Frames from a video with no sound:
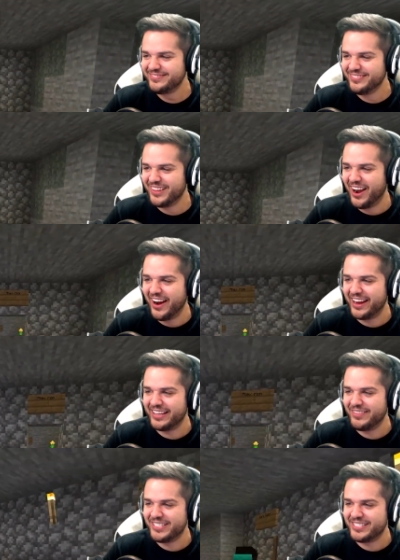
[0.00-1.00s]
All right,
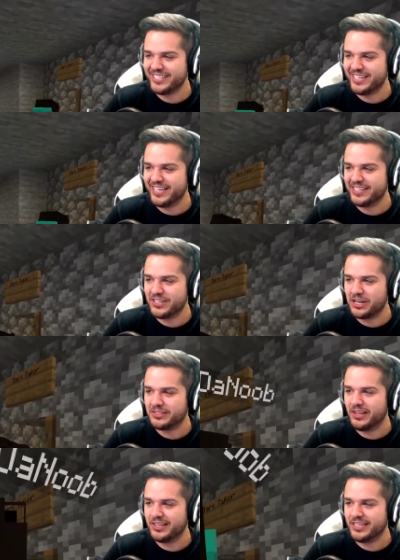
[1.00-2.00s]
let me see uh, Dark
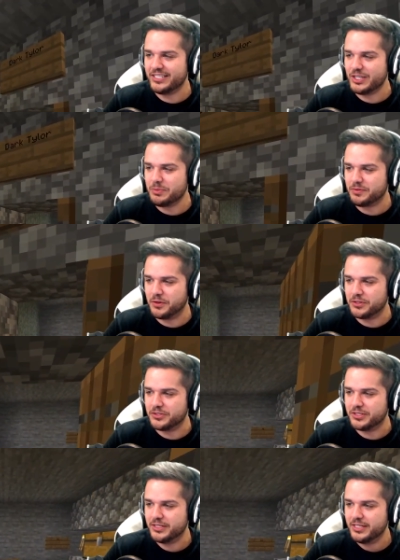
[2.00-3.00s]
Logdotzip's
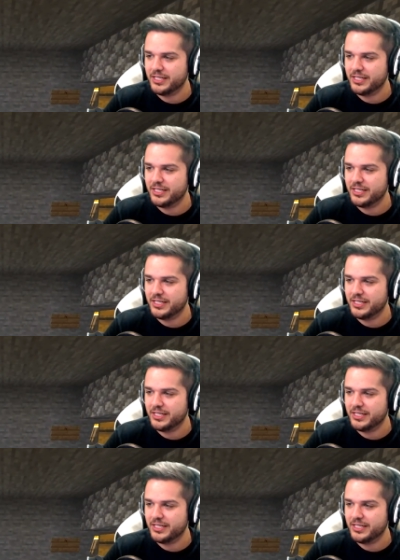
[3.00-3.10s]
first.